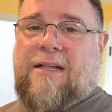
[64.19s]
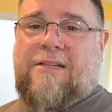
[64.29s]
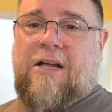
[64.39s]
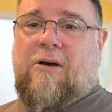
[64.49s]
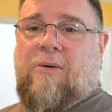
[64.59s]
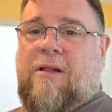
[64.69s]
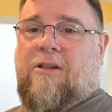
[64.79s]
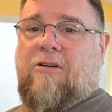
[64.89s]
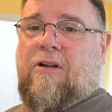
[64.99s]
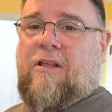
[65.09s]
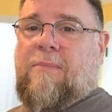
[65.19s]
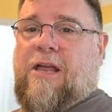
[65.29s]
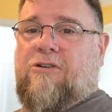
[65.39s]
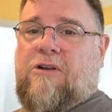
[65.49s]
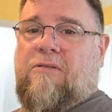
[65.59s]
So it's uh, literally the
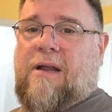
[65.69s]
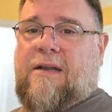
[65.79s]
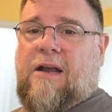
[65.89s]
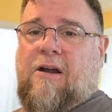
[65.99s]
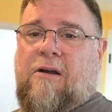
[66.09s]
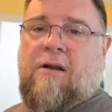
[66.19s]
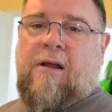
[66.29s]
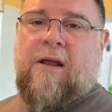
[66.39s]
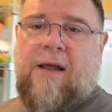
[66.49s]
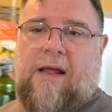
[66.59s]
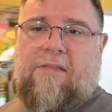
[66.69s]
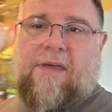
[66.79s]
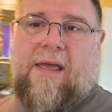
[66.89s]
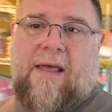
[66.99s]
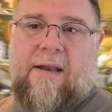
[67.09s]
pantry's right there, and
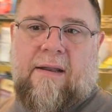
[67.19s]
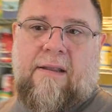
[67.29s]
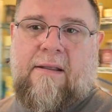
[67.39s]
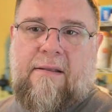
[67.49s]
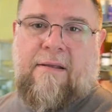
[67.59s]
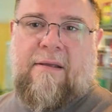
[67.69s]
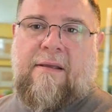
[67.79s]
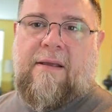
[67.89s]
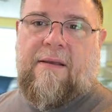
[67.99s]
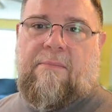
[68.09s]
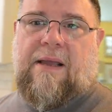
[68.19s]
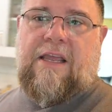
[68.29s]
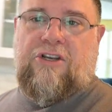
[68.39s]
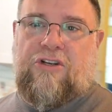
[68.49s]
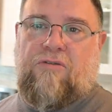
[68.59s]
then my
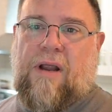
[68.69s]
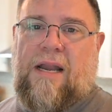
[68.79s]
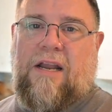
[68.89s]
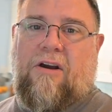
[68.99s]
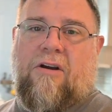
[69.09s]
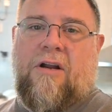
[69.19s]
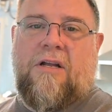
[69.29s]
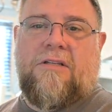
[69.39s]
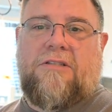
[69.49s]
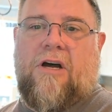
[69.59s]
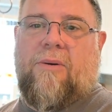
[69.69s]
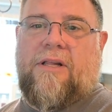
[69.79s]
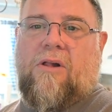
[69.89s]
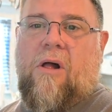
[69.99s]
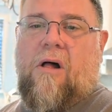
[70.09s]
kitchen's right here. So
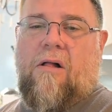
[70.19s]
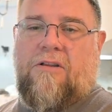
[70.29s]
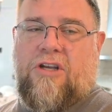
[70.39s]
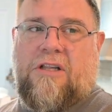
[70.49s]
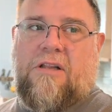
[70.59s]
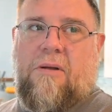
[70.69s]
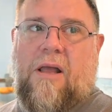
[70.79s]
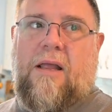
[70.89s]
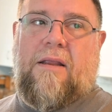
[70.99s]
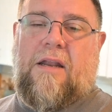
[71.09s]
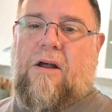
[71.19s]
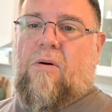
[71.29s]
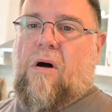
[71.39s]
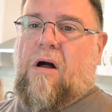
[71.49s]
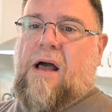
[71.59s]
it's all just, uh, you know,
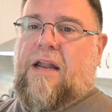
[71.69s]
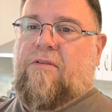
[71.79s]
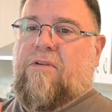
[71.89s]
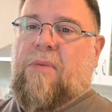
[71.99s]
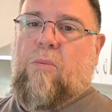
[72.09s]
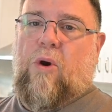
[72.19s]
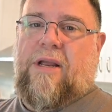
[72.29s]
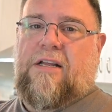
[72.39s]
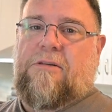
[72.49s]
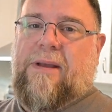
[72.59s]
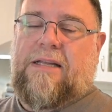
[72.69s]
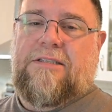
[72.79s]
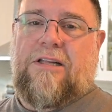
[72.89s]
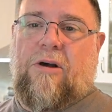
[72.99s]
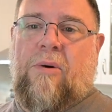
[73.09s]
all kind of in my working space.
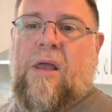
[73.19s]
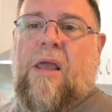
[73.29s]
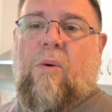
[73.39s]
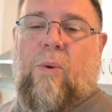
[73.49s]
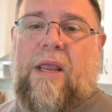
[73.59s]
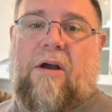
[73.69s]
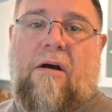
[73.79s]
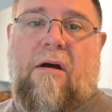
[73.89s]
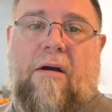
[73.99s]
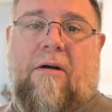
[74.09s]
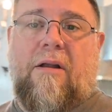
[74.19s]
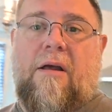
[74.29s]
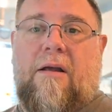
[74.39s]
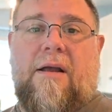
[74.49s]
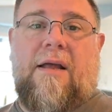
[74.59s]
So we are going
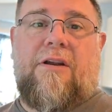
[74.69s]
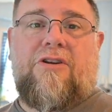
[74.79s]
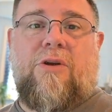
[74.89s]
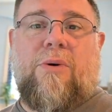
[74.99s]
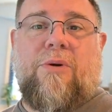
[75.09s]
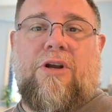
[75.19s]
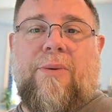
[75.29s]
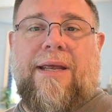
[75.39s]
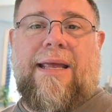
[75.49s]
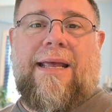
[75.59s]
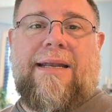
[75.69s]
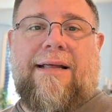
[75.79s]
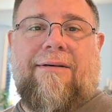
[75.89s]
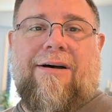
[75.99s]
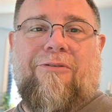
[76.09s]
to kind of show you what we're doing and
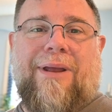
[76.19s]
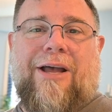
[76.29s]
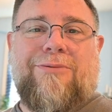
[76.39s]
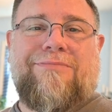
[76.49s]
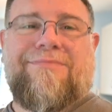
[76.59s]
uh, off we go.